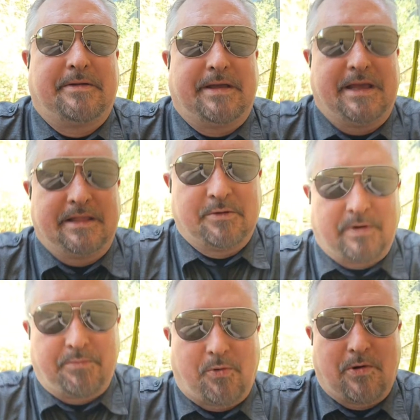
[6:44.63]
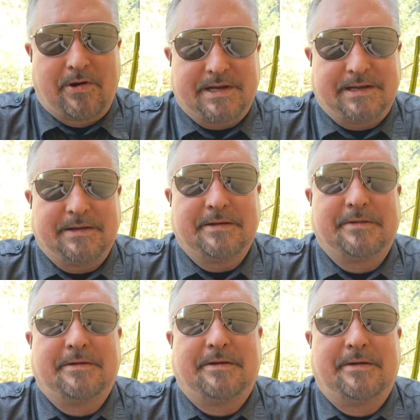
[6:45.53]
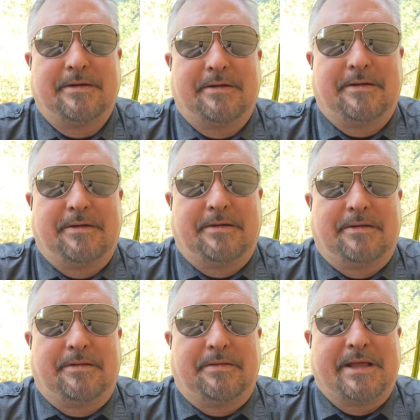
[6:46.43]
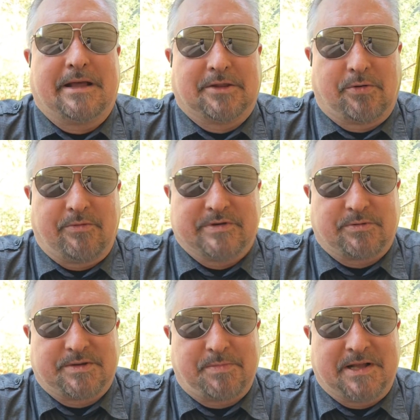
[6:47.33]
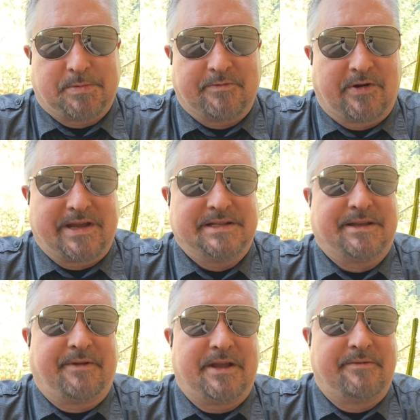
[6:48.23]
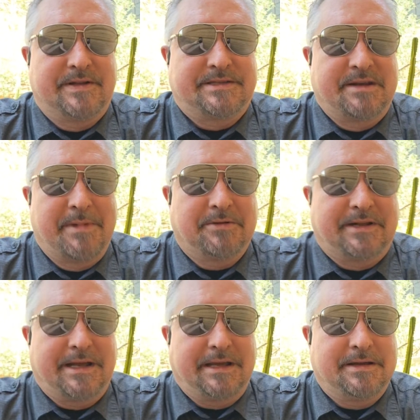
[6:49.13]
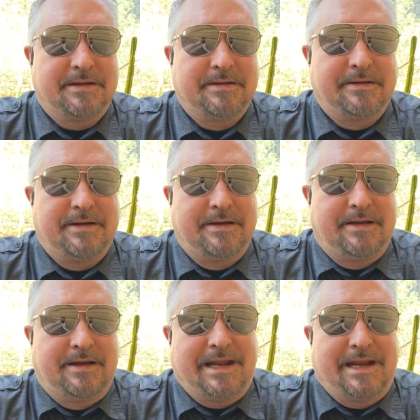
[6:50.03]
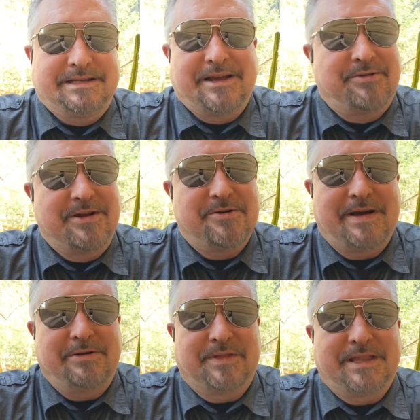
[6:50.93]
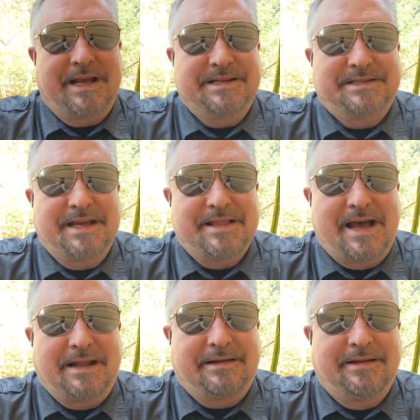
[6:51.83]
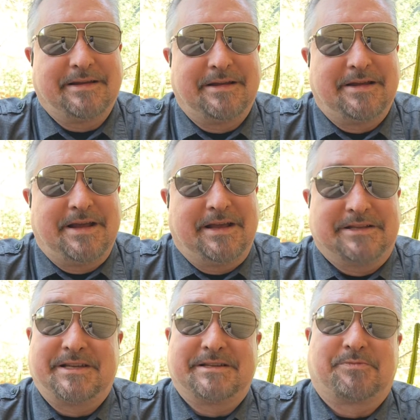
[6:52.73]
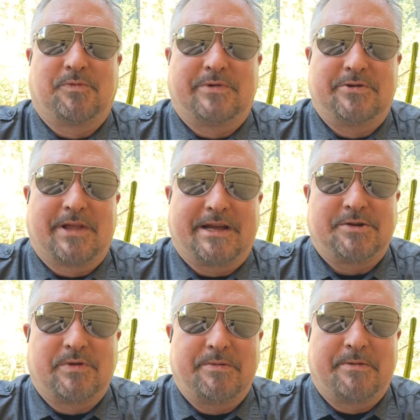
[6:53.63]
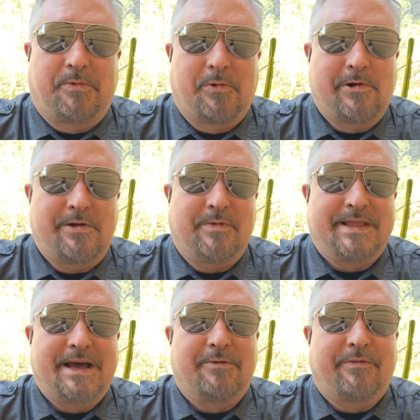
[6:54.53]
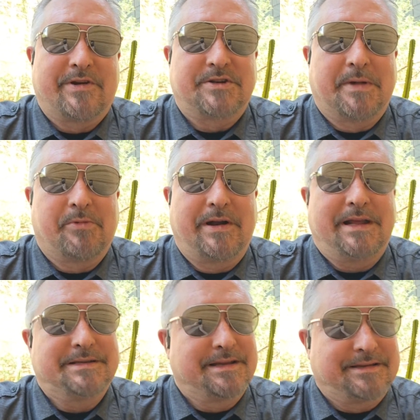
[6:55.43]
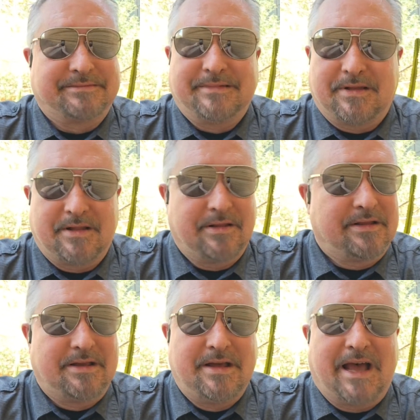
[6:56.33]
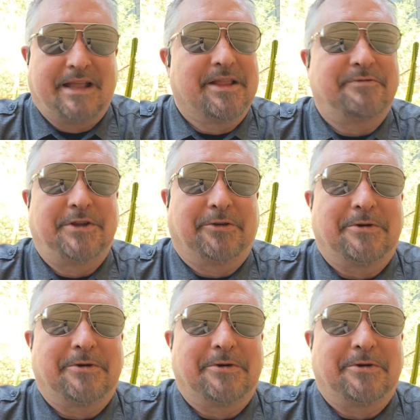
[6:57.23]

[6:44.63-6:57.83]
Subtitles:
in the report that Lori was responsible for convincing Melanie. He said, no, I don't think I said that. And then she says, would you like to read the report? Would that refresh your memory? And he says, I'd love to.